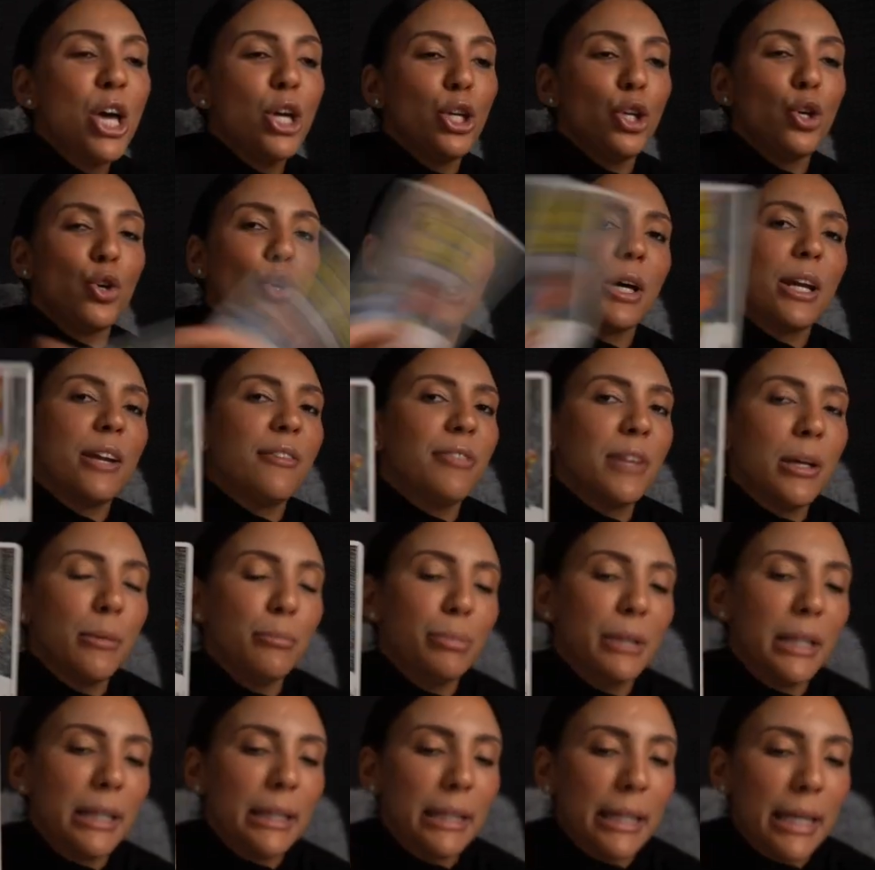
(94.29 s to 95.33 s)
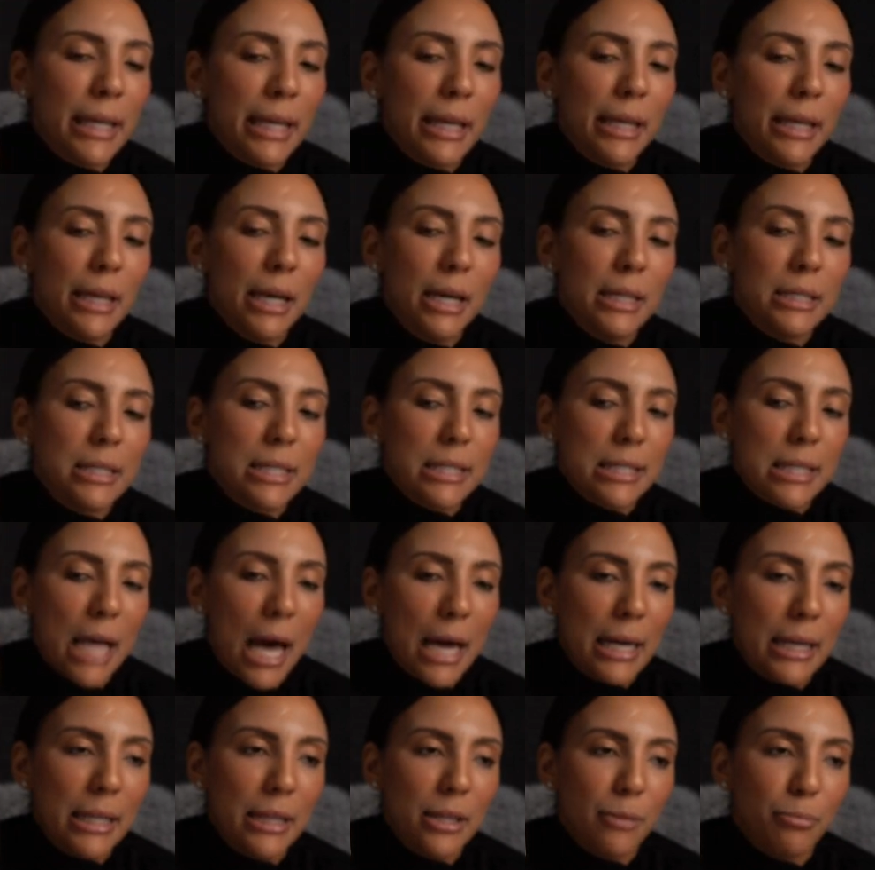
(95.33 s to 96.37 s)
You could have completely
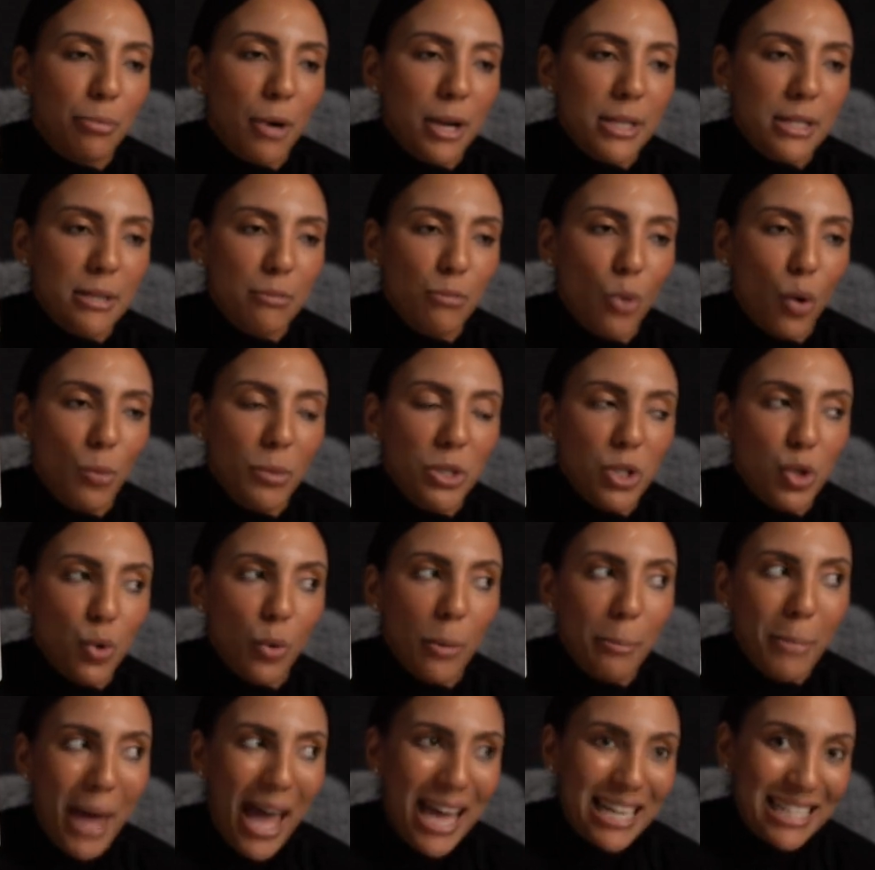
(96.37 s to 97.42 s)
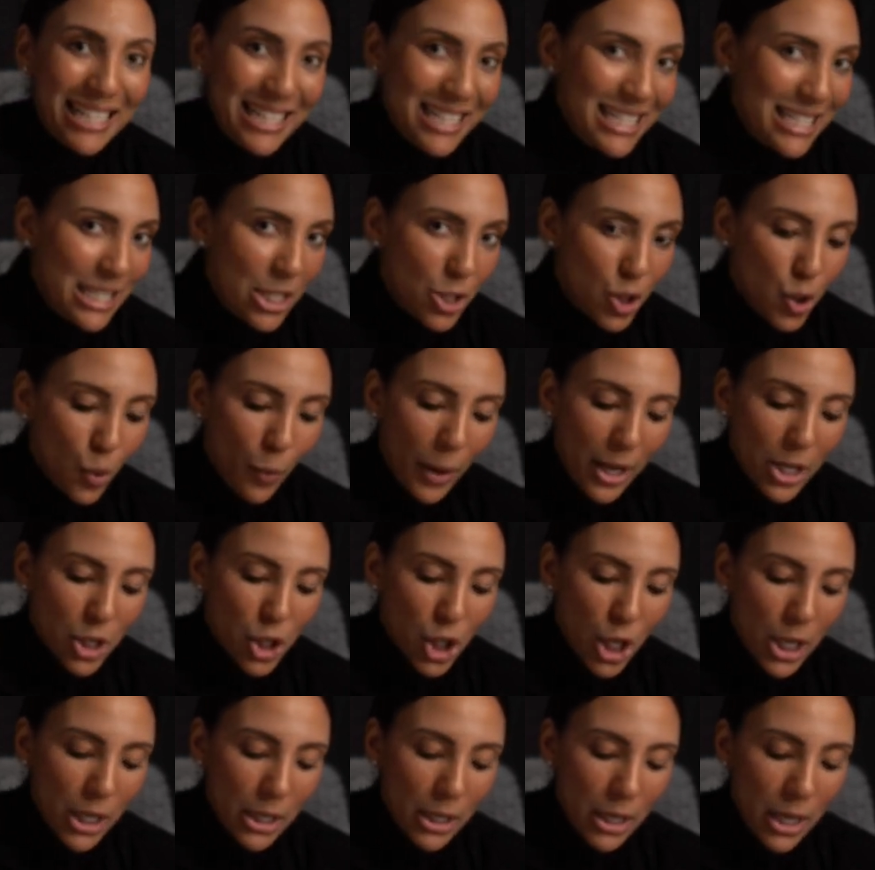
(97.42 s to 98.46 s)
decided in the present moment to abandon a
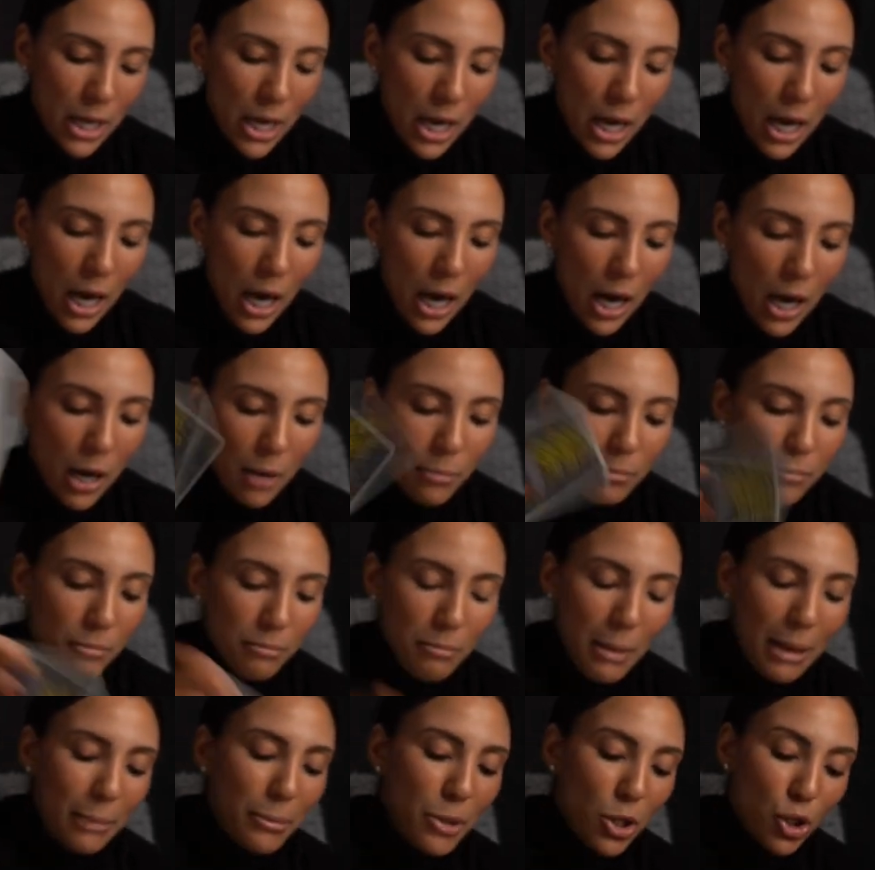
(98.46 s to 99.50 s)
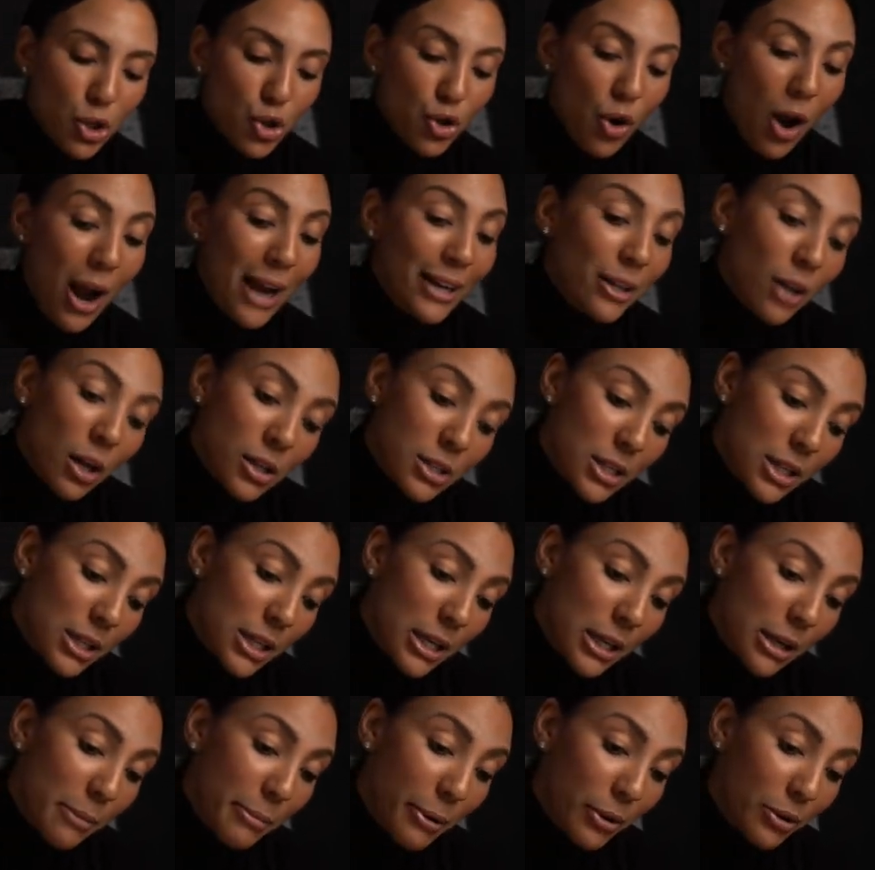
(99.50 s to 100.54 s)
situation. Um, maybe you're trying not to
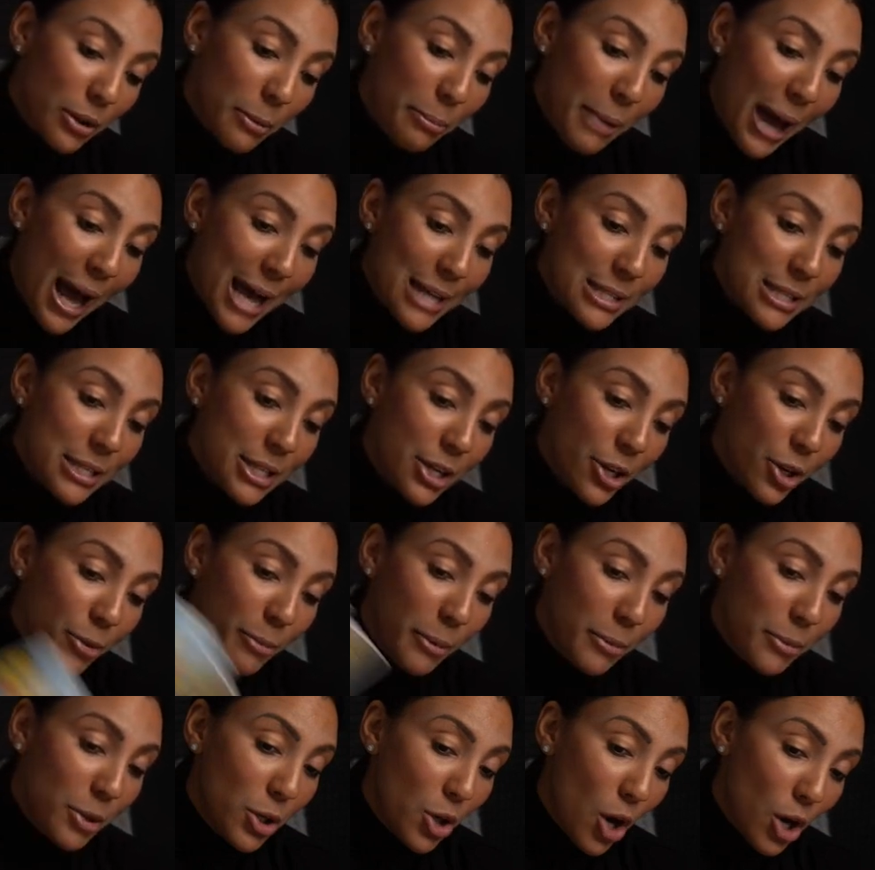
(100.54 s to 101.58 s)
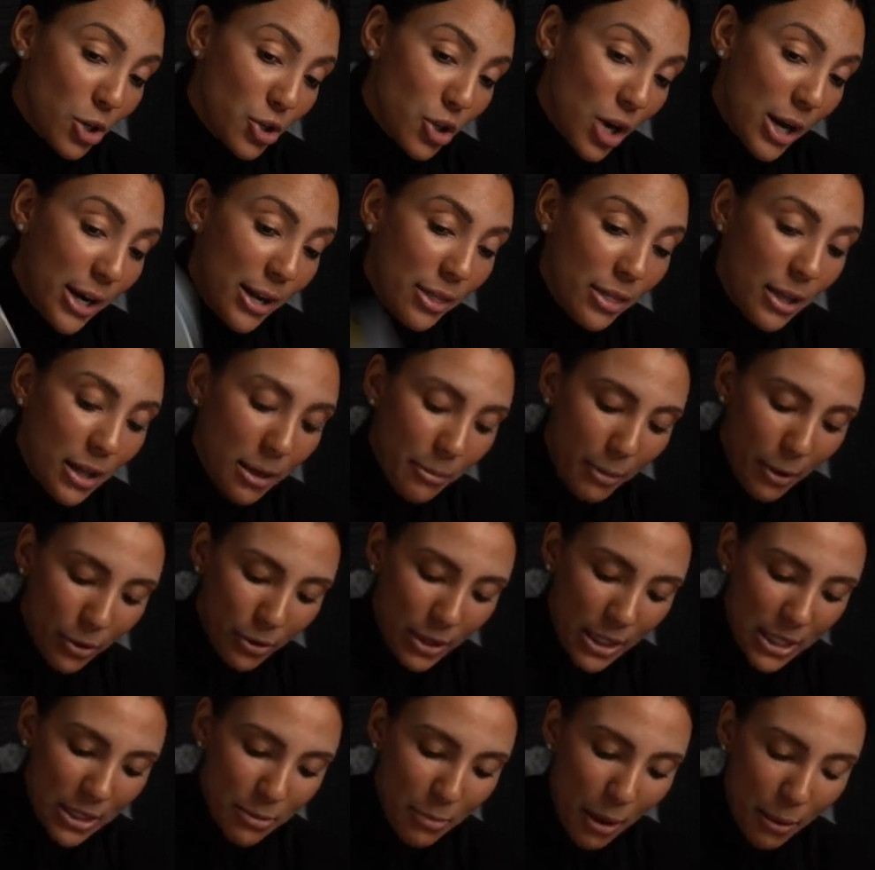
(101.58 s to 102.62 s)
think about the past here. Maybe you're not trying to think about
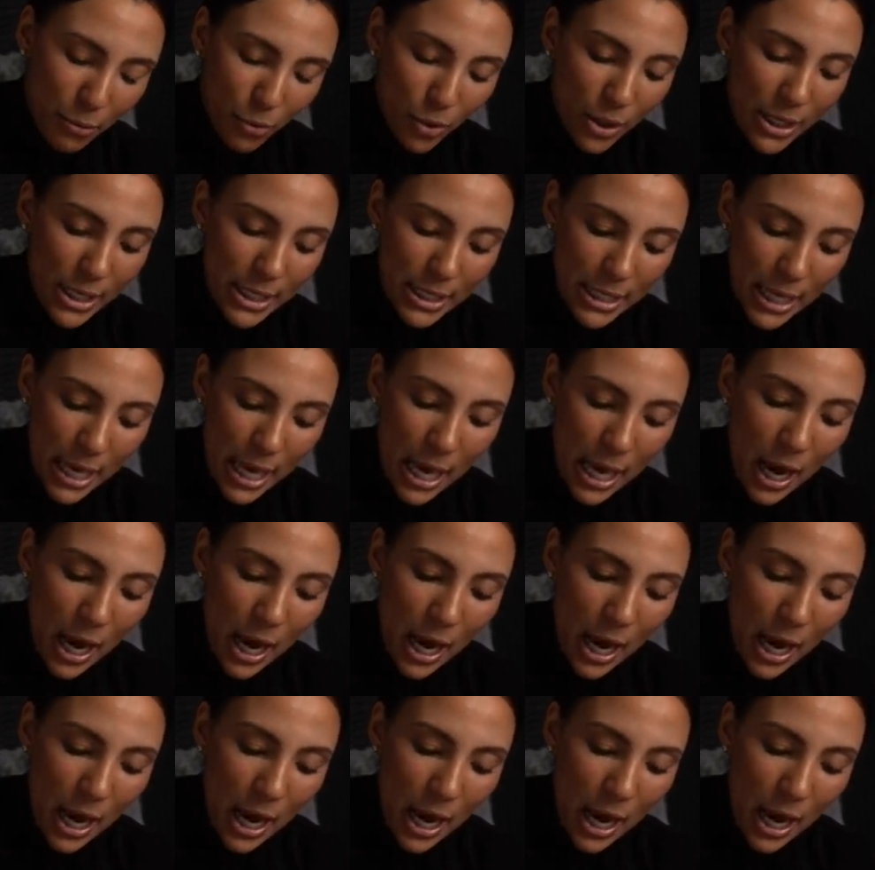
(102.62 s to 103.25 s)
these memories.